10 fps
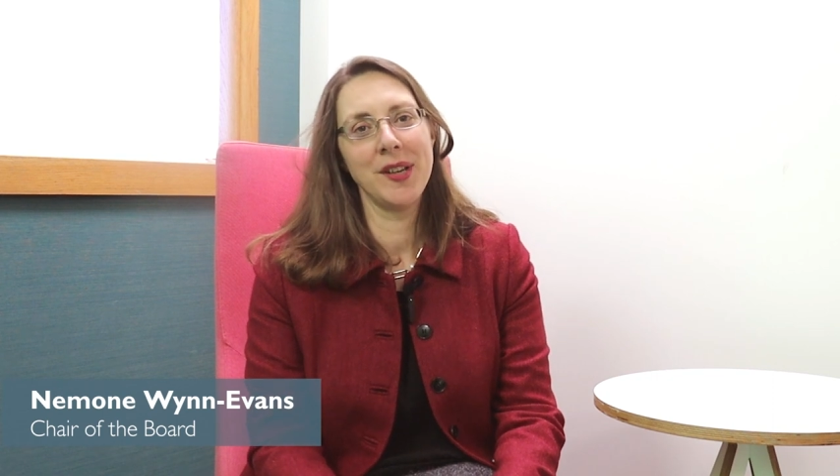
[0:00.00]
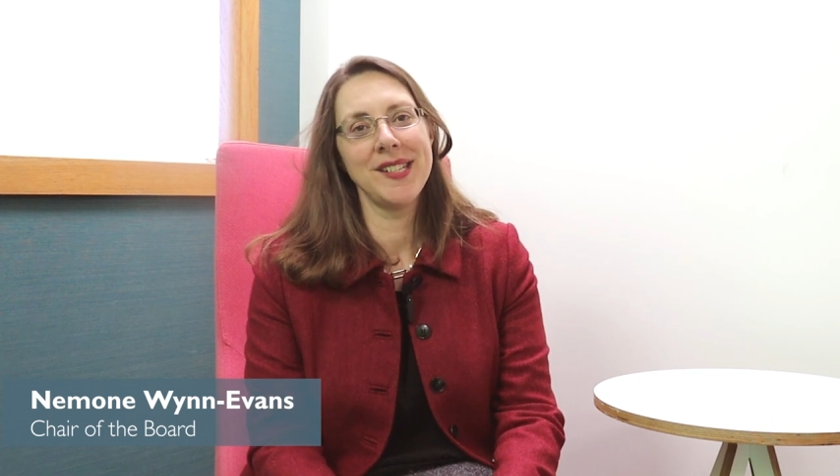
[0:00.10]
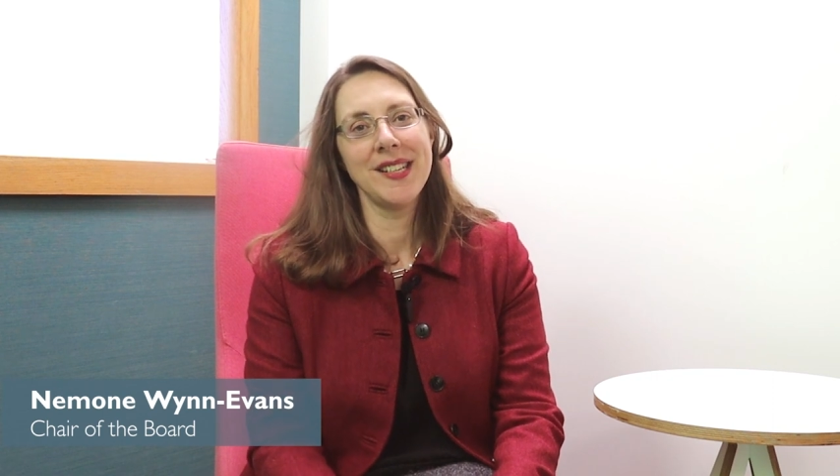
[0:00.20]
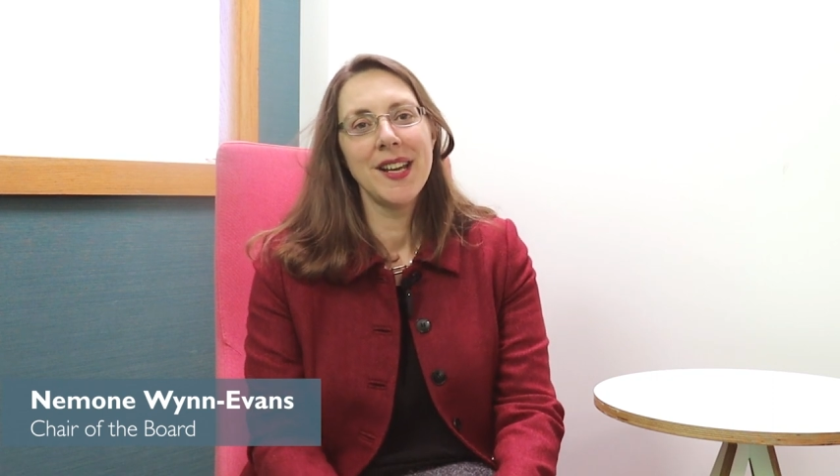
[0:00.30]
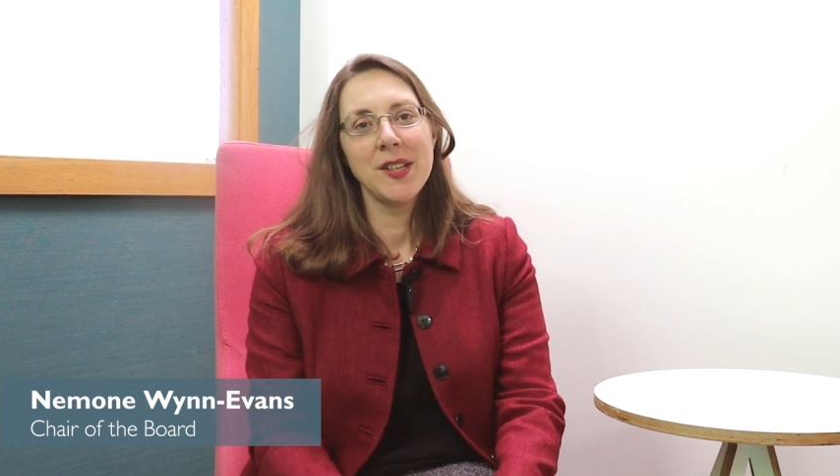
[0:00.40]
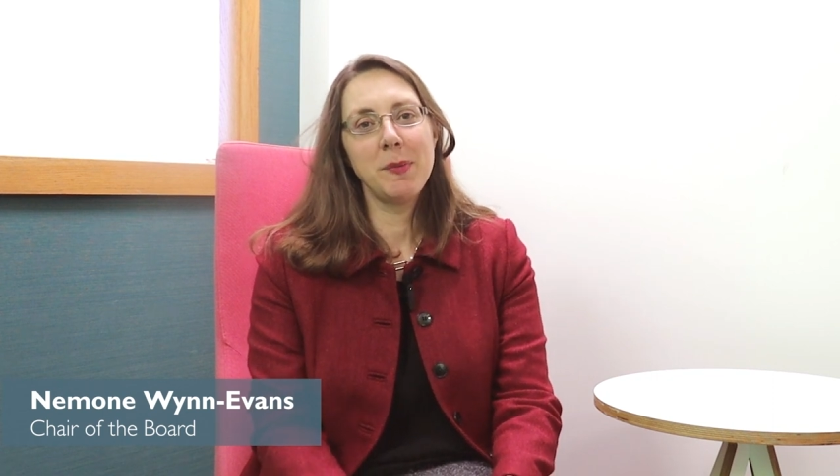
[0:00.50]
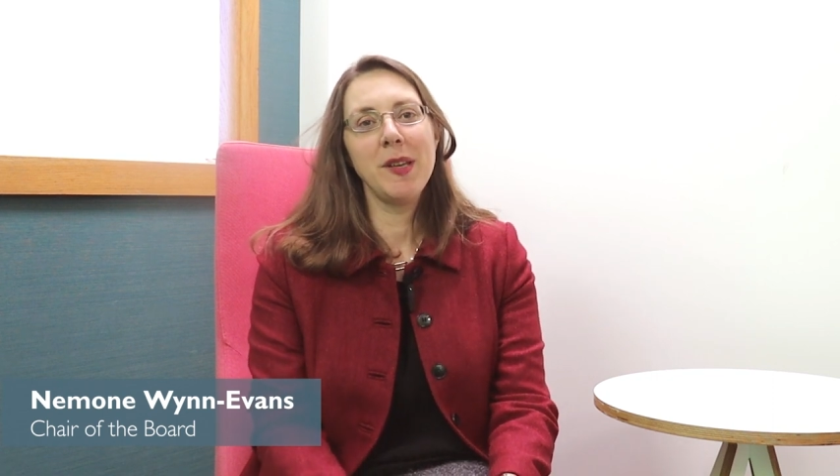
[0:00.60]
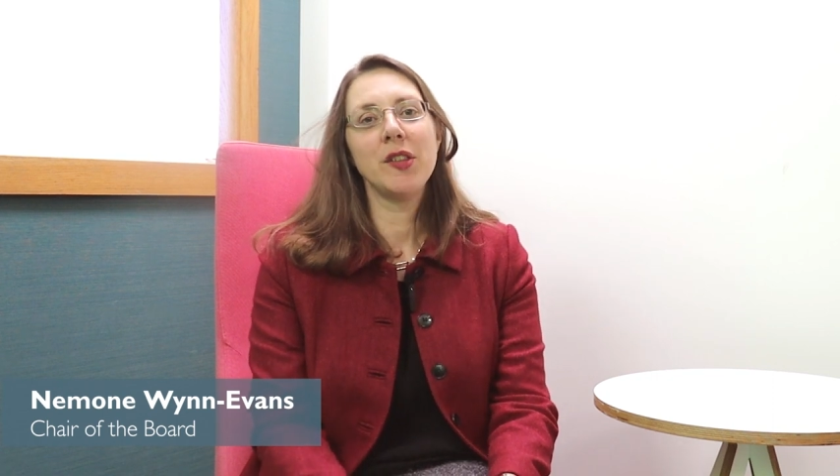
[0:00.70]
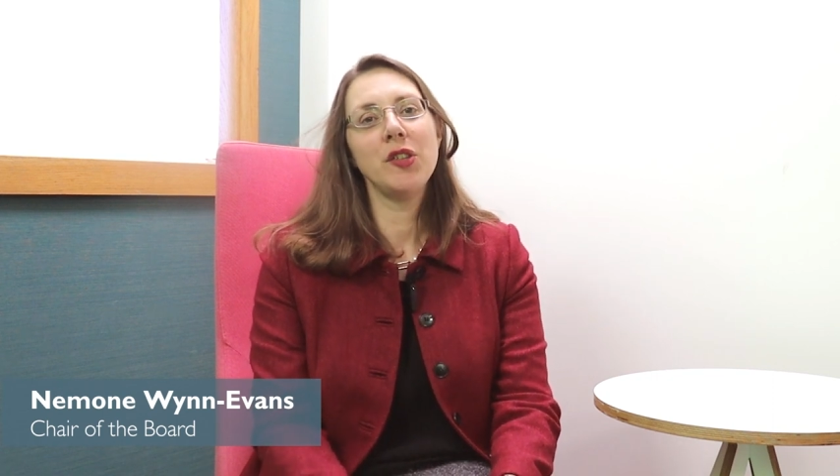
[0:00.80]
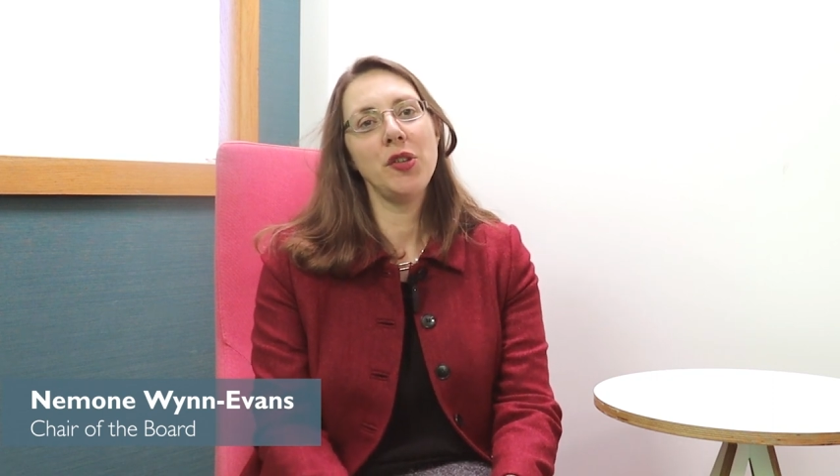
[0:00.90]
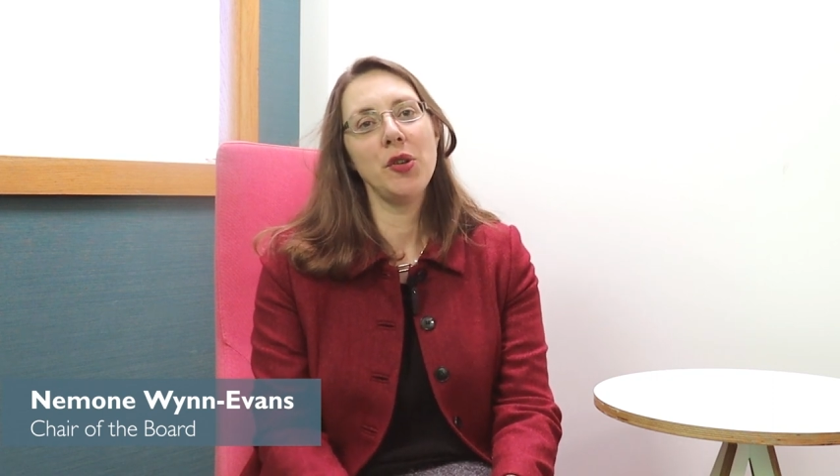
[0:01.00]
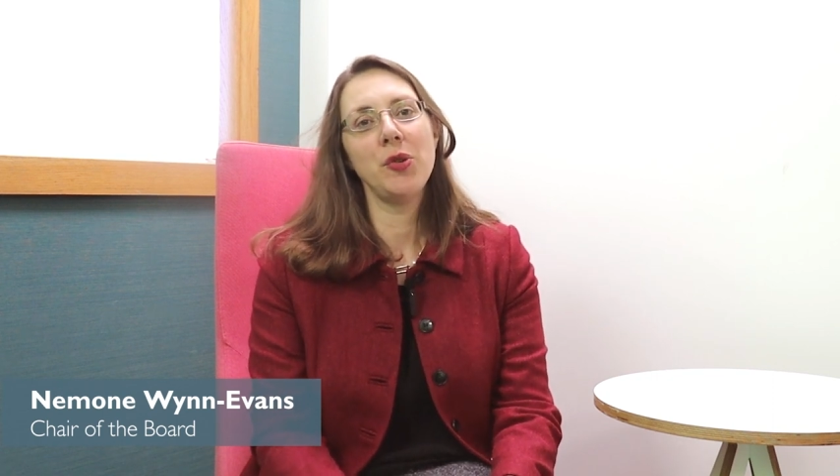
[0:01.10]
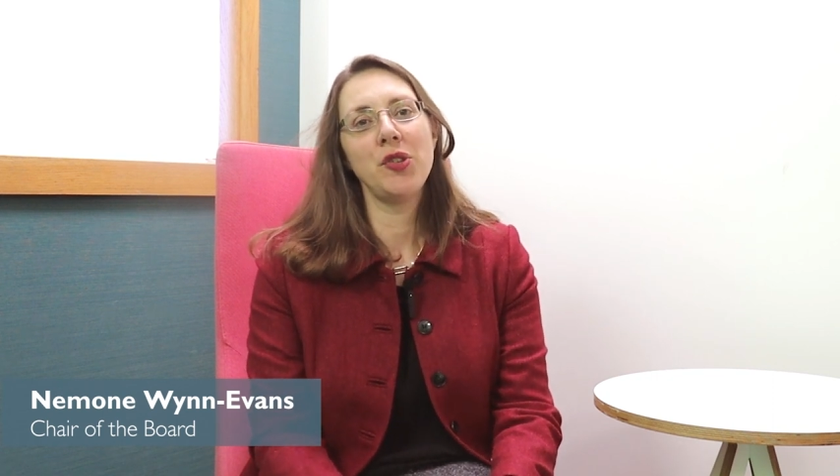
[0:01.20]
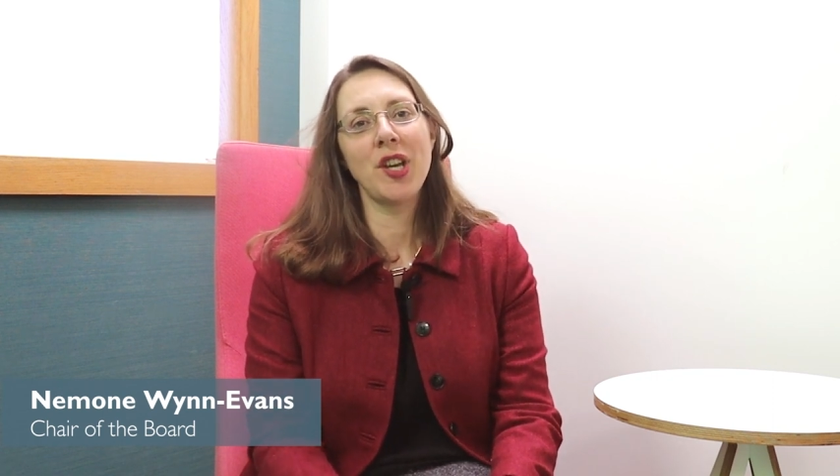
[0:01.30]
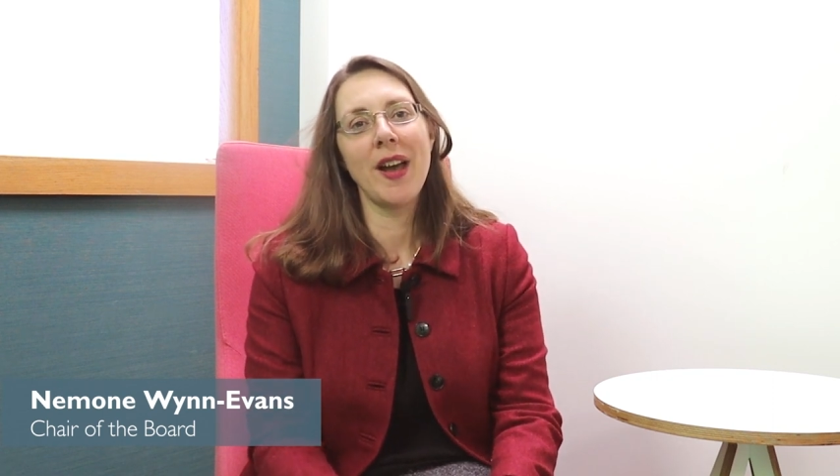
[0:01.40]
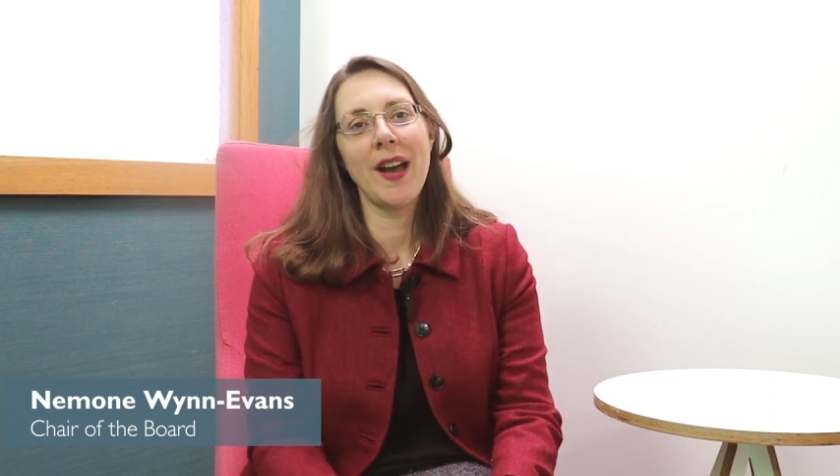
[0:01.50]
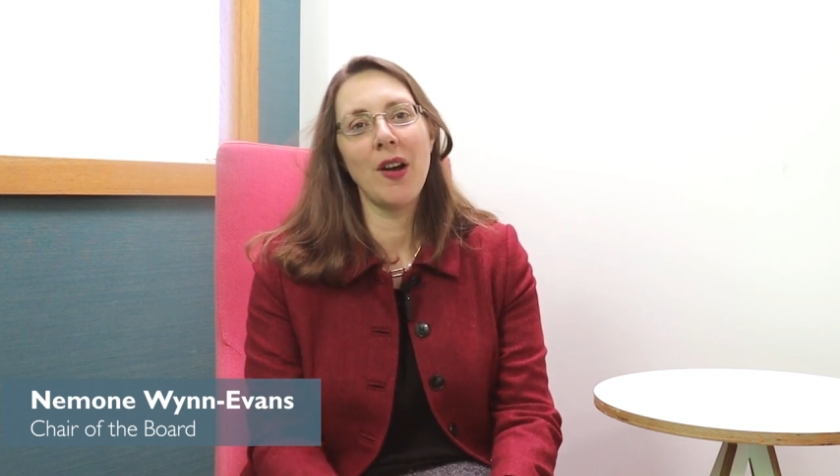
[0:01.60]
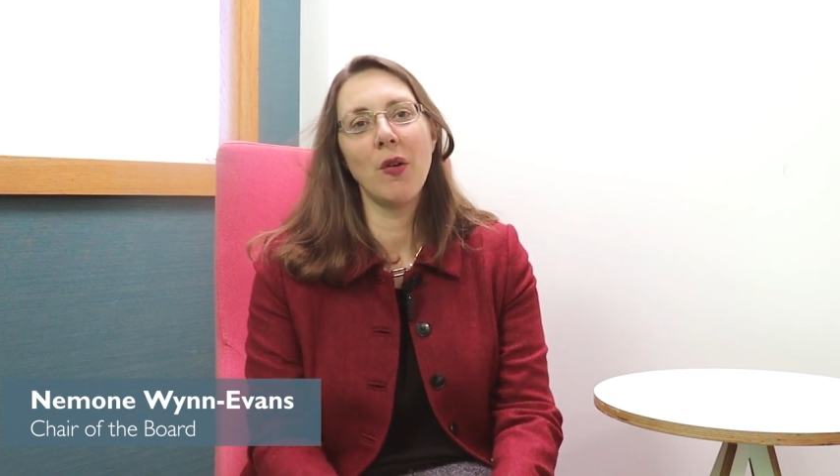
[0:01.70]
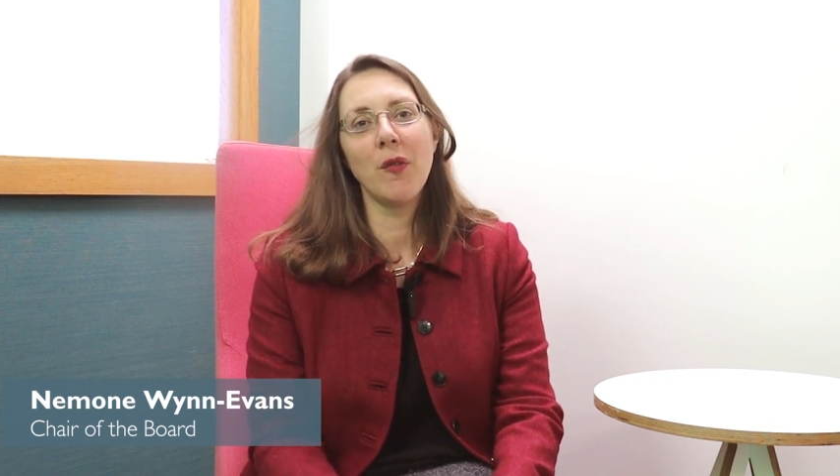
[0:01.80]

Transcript: honoured to be the new chair